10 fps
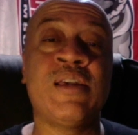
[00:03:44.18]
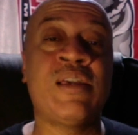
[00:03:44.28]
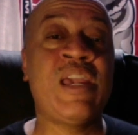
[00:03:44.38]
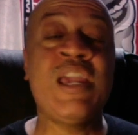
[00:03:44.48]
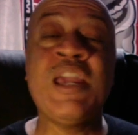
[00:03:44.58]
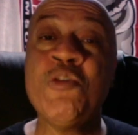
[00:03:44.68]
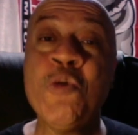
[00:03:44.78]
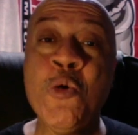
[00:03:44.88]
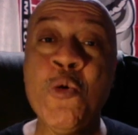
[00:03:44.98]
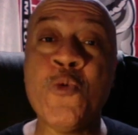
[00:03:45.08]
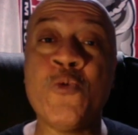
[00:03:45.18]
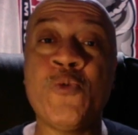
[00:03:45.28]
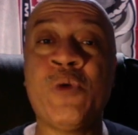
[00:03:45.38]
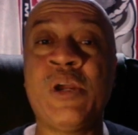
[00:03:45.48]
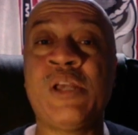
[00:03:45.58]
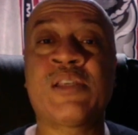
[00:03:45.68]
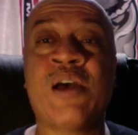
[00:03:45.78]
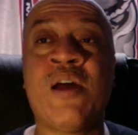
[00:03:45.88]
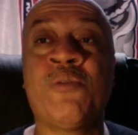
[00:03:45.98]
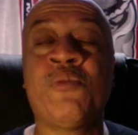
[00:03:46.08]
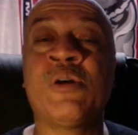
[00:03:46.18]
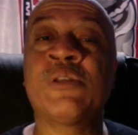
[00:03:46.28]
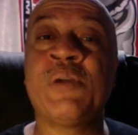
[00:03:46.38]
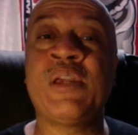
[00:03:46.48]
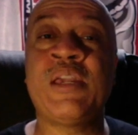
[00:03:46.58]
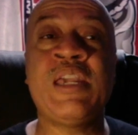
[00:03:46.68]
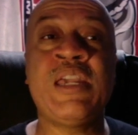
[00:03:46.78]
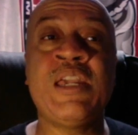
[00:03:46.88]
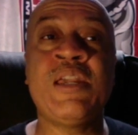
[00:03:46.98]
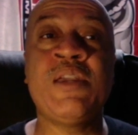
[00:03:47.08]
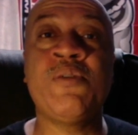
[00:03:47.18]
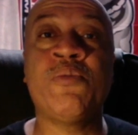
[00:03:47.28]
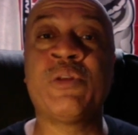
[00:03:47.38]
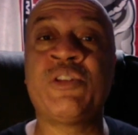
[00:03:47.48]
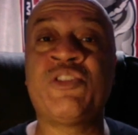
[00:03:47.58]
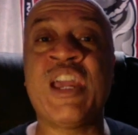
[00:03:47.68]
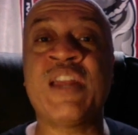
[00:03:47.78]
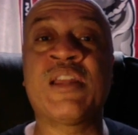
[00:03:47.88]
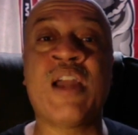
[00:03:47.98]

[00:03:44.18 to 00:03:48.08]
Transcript: He knew what his calling was, but he rejected